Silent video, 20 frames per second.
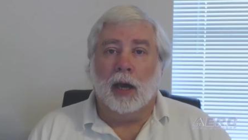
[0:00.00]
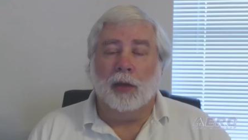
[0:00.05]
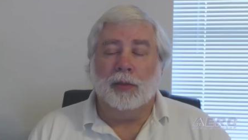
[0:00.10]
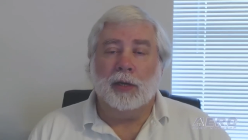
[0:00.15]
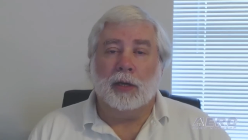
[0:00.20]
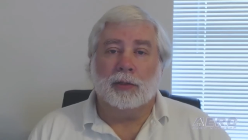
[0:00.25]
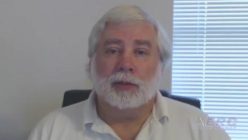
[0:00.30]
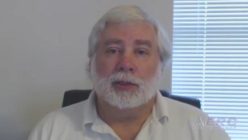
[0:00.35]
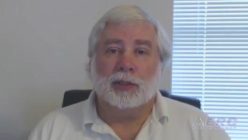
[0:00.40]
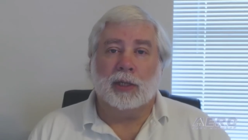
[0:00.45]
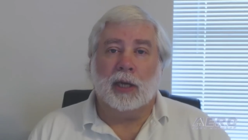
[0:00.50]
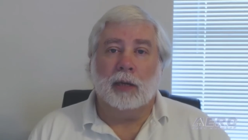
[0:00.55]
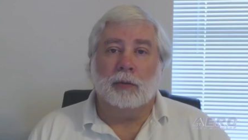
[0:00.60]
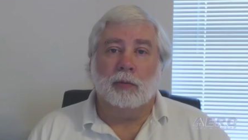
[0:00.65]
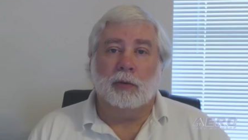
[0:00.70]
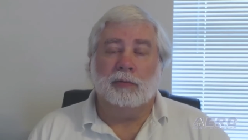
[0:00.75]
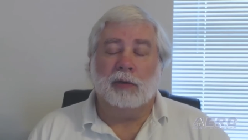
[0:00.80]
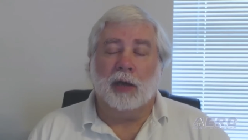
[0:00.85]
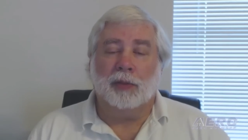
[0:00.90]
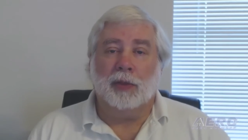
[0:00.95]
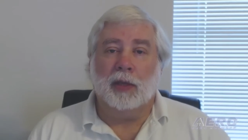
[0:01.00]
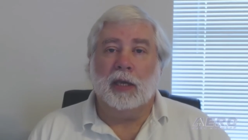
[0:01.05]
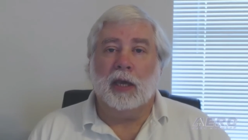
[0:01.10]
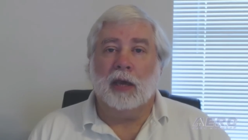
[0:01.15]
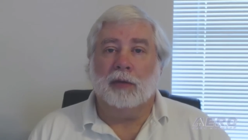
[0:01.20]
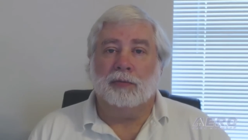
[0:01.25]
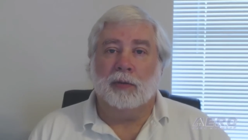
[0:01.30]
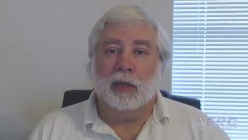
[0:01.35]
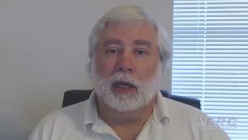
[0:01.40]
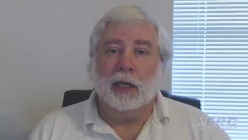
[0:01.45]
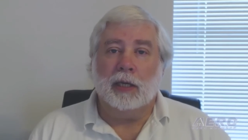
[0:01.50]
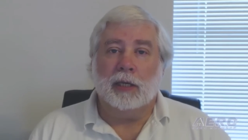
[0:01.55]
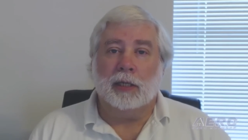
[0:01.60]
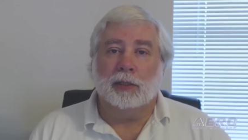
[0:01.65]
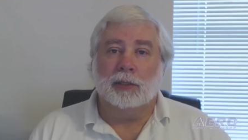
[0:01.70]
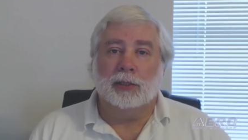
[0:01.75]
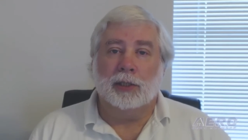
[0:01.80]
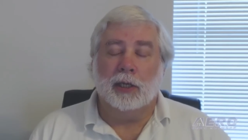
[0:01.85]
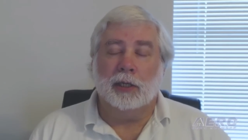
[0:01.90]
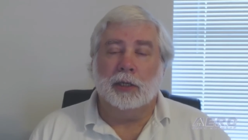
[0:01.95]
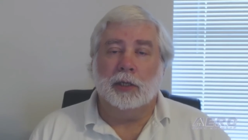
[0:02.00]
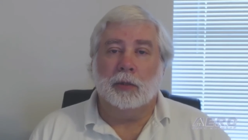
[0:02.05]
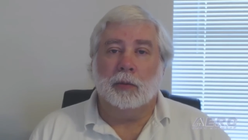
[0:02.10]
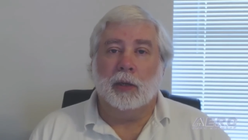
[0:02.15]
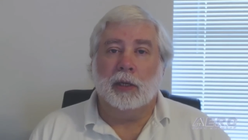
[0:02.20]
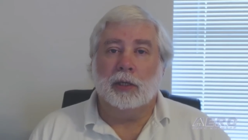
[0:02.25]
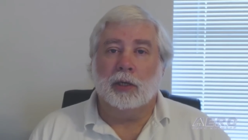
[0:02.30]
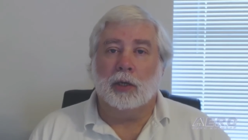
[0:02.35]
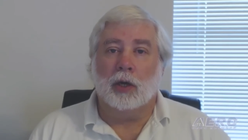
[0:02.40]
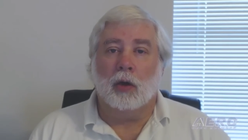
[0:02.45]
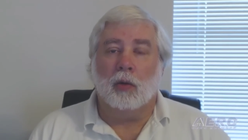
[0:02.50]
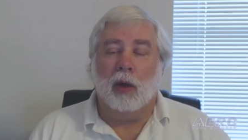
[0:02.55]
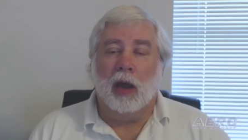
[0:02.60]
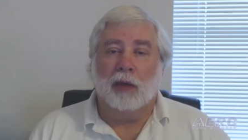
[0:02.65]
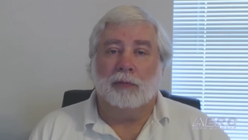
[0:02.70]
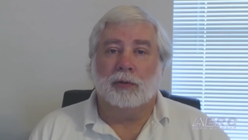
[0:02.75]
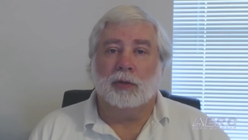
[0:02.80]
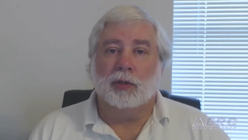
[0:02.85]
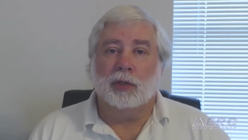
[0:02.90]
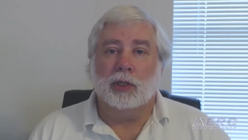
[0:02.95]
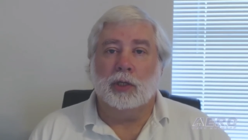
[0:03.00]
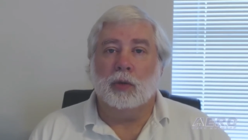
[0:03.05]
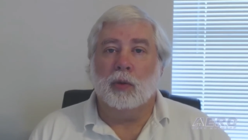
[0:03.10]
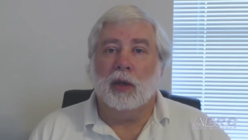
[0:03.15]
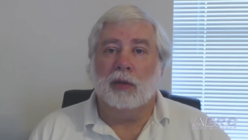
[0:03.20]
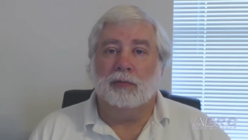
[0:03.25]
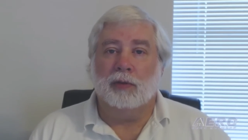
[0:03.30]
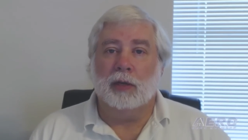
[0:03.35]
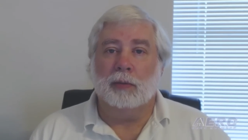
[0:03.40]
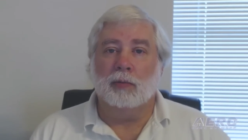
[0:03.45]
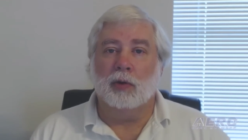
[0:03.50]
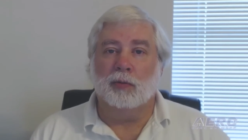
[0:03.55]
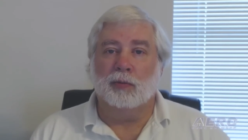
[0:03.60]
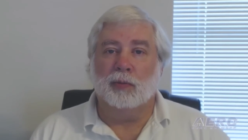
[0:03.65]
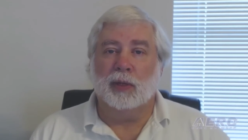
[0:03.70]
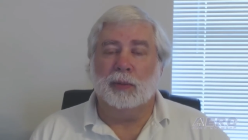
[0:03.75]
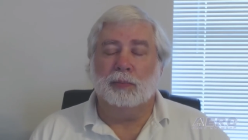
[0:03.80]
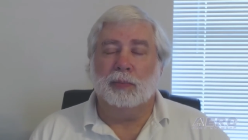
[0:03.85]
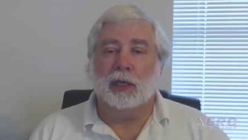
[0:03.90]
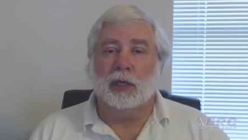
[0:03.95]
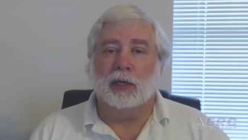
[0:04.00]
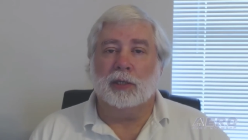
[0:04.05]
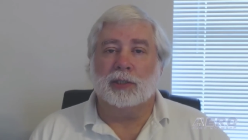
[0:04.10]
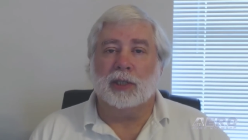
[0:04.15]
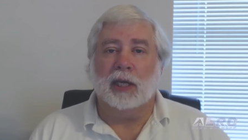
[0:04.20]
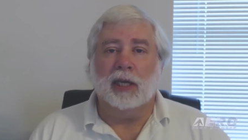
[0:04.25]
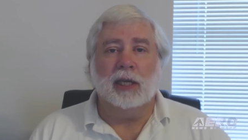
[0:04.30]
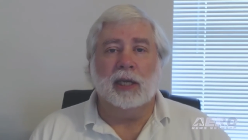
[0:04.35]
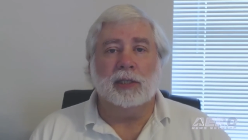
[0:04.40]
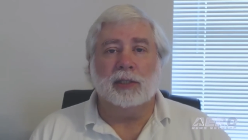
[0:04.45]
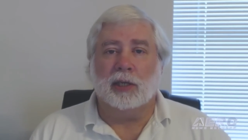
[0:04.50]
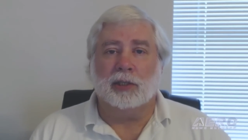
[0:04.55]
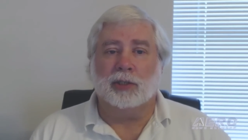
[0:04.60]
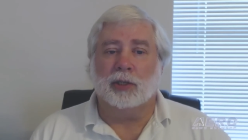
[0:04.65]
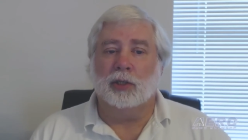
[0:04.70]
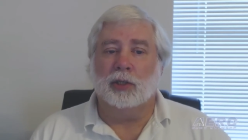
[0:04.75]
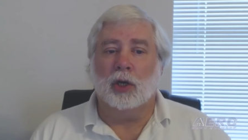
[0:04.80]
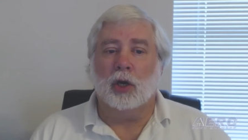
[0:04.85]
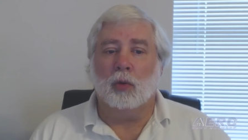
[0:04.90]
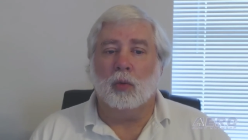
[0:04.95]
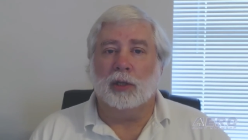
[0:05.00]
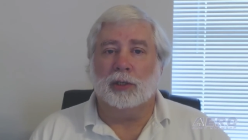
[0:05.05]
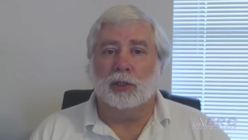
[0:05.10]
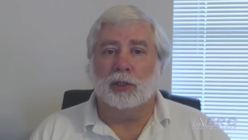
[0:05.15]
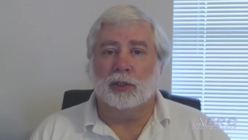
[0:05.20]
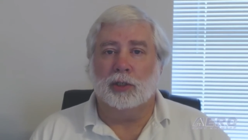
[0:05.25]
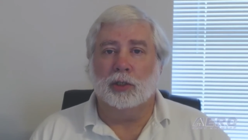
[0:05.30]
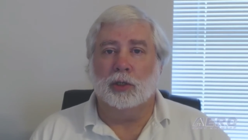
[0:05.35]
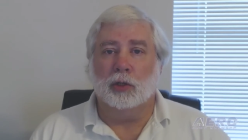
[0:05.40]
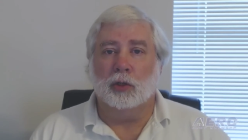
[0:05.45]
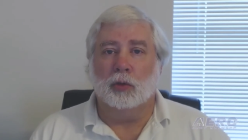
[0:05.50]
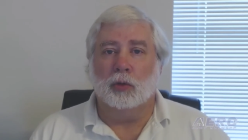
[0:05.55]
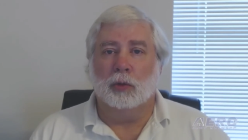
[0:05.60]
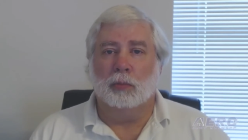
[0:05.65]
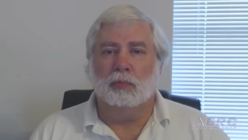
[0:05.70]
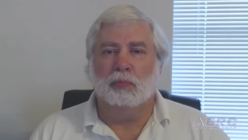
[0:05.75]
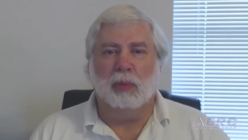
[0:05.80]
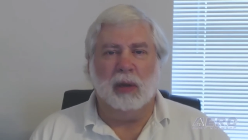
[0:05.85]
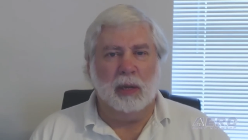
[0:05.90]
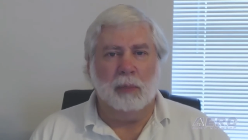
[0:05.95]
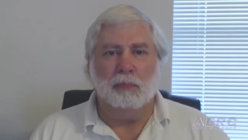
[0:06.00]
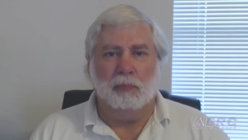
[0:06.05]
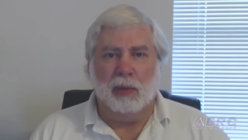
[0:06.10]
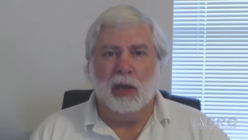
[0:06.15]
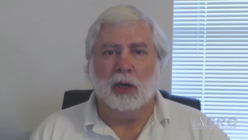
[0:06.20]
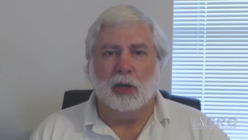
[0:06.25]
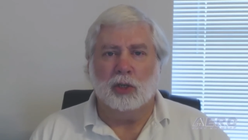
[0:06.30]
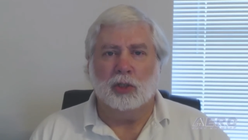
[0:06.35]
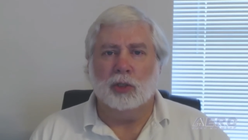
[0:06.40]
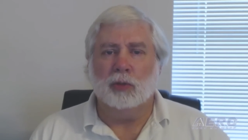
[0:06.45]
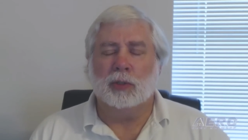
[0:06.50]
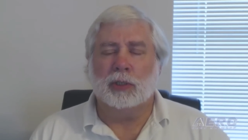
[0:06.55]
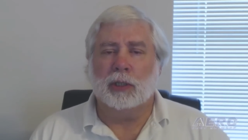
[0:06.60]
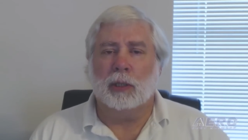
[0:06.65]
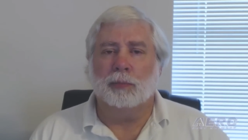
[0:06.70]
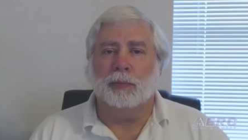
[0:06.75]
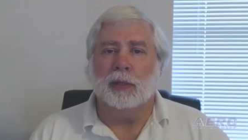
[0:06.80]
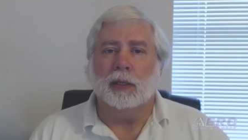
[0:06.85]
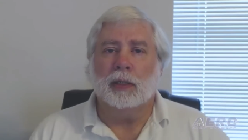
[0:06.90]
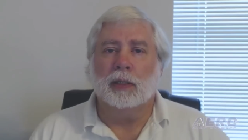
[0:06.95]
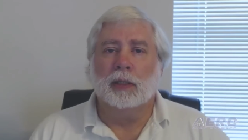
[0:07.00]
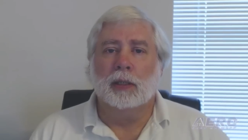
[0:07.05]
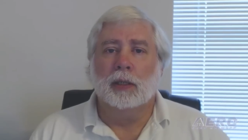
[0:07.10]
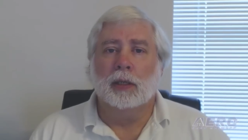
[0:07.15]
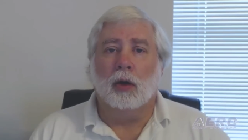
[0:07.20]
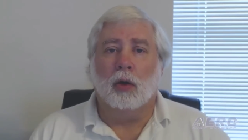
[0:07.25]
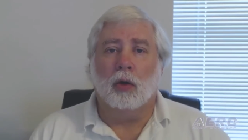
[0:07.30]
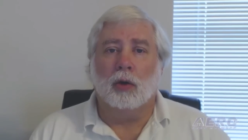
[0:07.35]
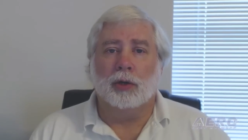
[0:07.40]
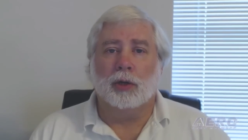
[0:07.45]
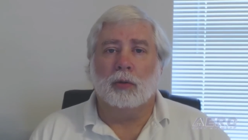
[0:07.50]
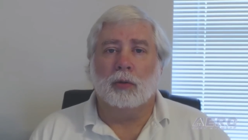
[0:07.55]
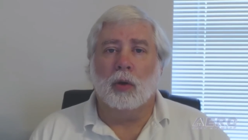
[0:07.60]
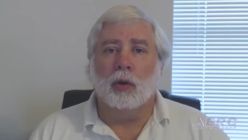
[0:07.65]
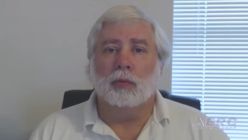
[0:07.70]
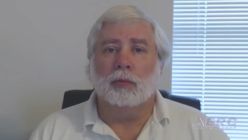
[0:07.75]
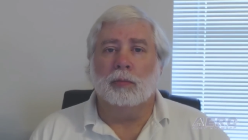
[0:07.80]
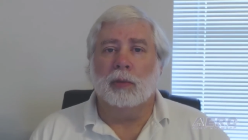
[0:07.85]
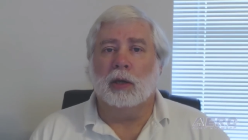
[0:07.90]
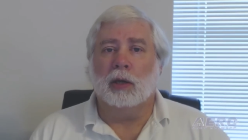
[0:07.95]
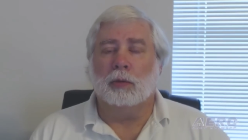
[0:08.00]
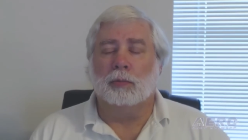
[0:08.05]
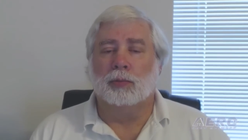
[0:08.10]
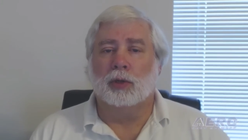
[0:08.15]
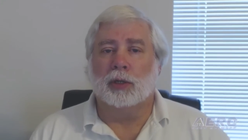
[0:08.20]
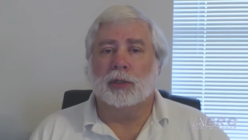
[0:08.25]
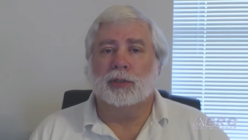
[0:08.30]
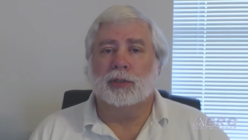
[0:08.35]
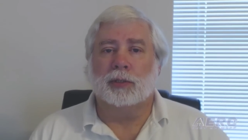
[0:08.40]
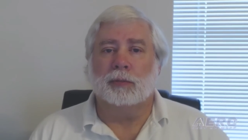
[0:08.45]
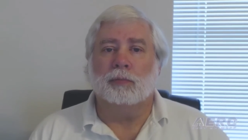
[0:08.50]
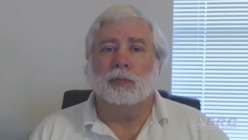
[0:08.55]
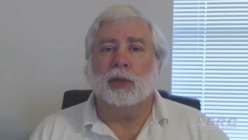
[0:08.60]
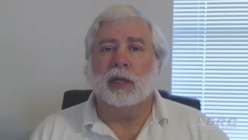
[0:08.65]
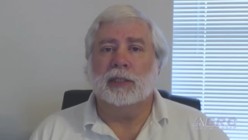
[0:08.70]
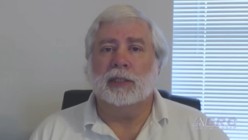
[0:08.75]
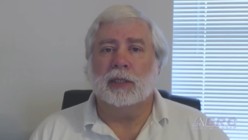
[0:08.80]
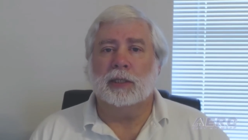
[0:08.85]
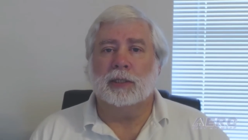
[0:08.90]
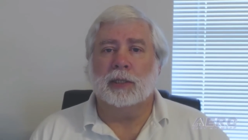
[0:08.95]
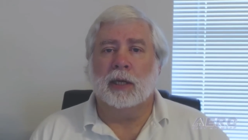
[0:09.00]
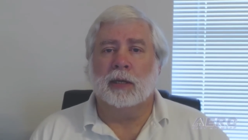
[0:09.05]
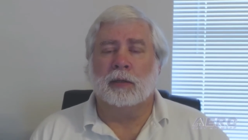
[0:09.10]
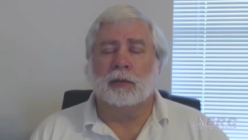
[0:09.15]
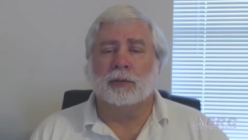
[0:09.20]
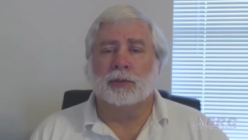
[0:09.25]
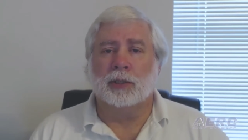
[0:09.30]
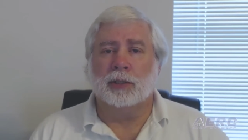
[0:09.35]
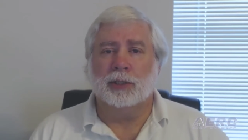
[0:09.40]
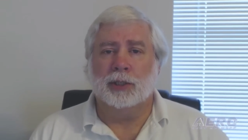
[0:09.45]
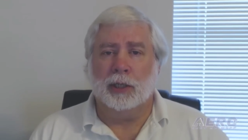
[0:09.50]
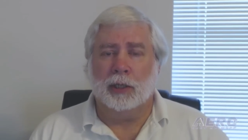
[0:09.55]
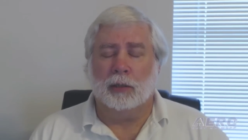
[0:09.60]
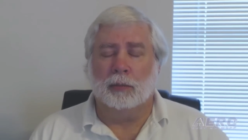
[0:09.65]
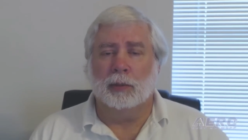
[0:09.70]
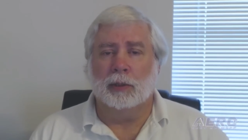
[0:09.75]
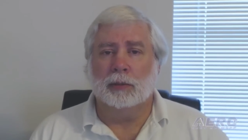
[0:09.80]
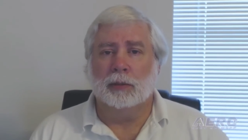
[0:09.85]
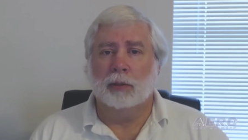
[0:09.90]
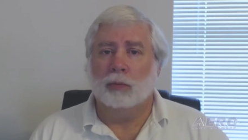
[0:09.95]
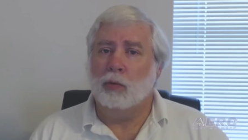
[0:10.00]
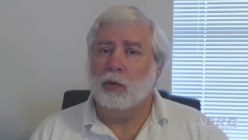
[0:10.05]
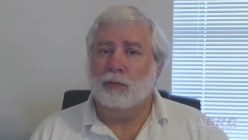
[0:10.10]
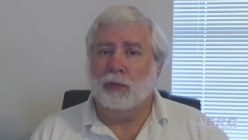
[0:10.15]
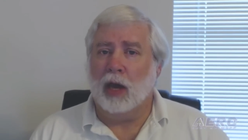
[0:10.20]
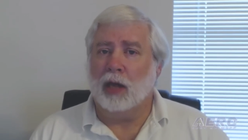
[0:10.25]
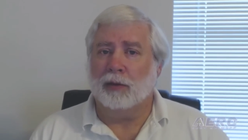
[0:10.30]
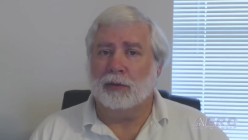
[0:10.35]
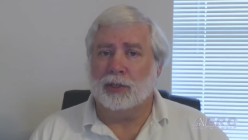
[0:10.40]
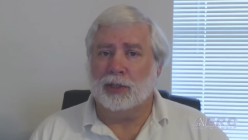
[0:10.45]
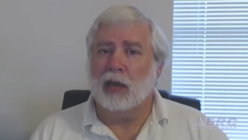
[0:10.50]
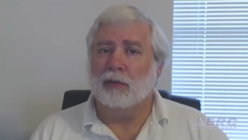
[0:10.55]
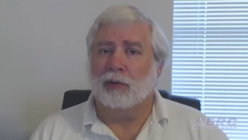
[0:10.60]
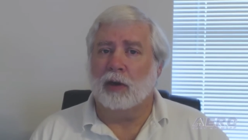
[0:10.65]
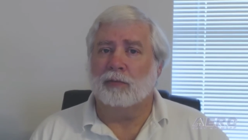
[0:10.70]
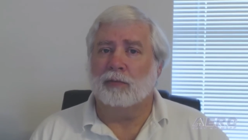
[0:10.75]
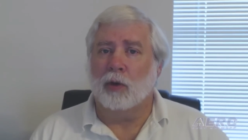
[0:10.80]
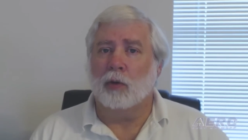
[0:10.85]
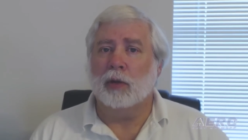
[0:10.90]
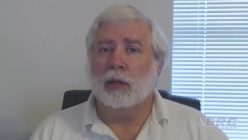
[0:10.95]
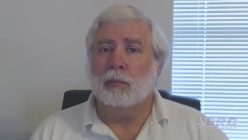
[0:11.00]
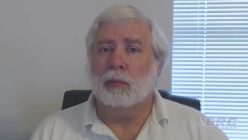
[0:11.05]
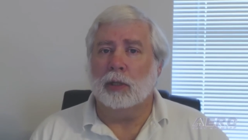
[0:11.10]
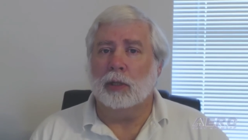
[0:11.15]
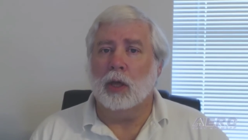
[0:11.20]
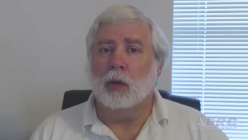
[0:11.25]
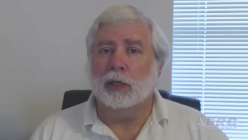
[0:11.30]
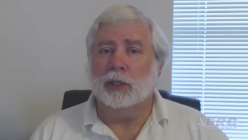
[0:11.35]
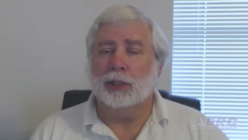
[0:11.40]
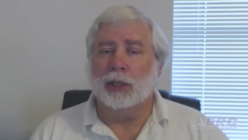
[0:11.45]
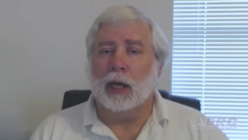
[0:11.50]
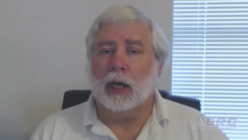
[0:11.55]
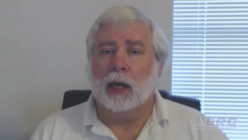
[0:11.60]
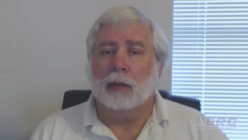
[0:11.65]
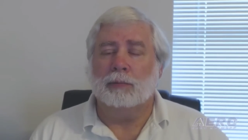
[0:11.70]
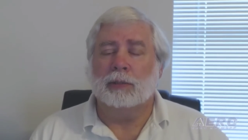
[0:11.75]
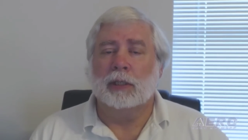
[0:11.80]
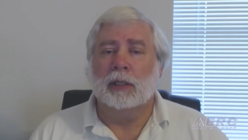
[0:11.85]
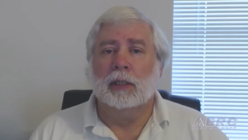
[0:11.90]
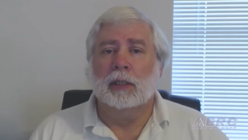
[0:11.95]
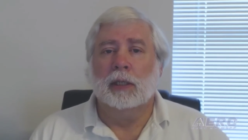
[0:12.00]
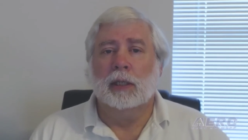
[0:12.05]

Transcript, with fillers: On the other side, we've got the FAA continuing to go after the UAV movement because it doesn't know what to do, but it better do something. Or to quote Mel Brooks in Blazing Saddles, gentlemen, we've got to save our phony baloney jobs.